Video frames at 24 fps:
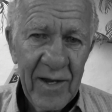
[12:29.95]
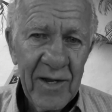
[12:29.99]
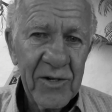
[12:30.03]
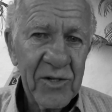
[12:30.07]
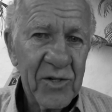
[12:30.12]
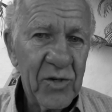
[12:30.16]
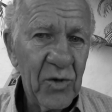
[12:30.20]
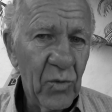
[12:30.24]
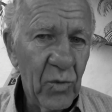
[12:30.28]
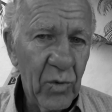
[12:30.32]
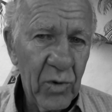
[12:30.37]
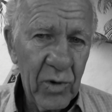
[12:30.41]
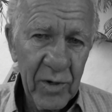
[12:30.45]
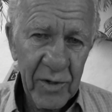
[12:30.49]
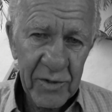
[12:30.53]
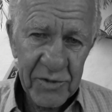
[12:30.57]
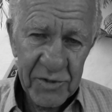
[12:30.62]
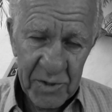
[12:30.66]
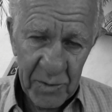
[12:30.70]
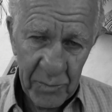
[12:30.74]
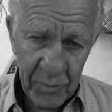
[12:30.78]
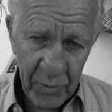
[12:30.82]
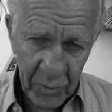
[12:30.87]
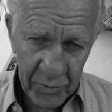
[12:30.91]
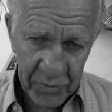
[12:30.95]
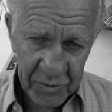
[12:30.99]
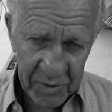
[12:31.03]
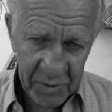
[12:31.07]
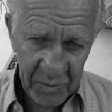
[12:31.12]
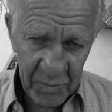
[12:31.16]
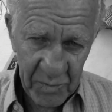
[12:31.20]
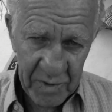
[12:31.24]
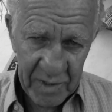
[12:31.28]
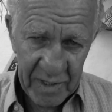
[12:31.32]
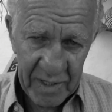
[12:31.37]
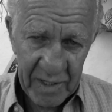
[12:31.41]
to where it's supposed to
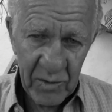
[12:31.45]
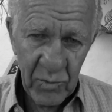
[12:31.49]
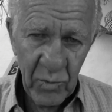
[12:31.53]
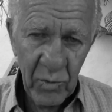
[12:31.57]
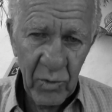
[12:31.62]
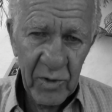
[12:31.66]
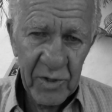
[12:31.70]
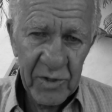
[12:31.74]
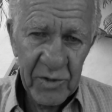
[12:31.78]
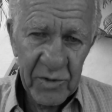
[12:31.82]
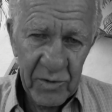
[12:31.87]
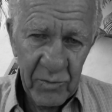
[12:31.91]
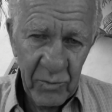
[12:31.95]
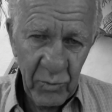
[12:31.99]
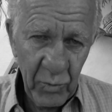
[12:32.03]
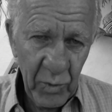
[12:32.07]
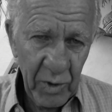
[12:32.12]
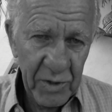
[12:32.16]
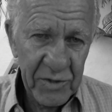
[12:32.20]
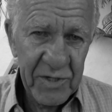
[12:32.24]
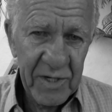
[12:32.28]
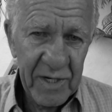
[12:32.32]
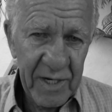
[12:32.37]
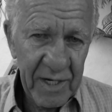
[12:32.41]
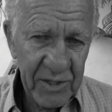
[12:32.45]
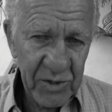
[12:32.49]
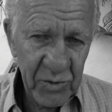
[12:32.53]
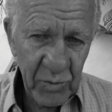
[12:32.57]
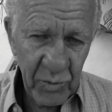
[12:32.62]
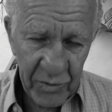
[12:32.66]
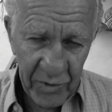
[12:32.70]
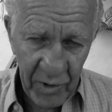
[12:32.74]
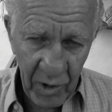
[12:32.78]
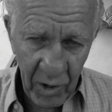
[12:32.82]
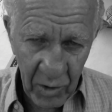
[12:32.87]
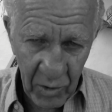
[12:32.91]
be, where it resonates with
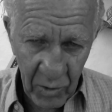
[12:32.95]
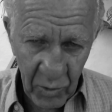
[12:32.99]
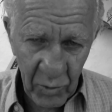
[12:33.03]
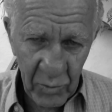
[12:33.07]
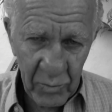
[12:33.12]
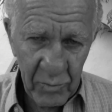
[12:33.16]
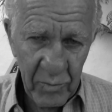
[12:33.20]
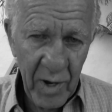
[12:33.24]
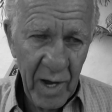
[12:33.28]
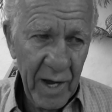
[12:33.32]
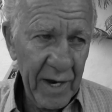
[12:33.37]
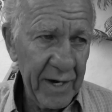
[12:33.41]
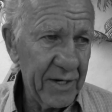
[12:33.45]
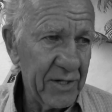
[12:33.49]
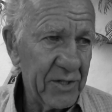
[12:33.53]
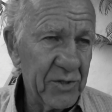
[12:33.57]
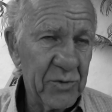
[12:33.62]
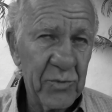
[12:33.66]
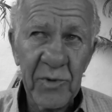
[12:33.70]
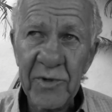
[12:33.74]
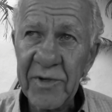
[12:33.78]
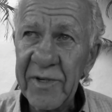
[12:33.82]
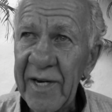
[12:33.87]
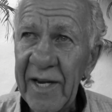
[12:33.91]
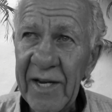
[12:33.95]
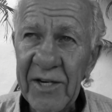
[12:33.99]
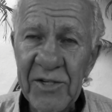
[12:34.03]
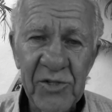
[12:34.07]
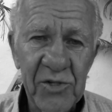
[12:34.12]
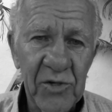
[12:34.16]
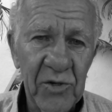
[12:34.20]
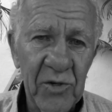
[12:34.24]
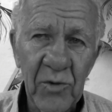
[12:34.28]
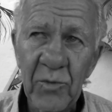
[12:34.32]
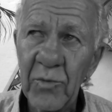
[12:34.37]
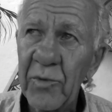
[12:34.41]
our own bodies, with
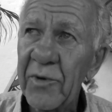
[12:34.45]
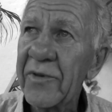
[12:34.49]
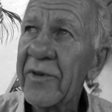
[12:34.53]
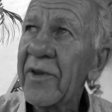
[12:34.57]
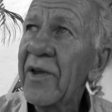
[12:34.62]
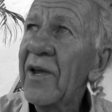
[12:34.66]
nature, with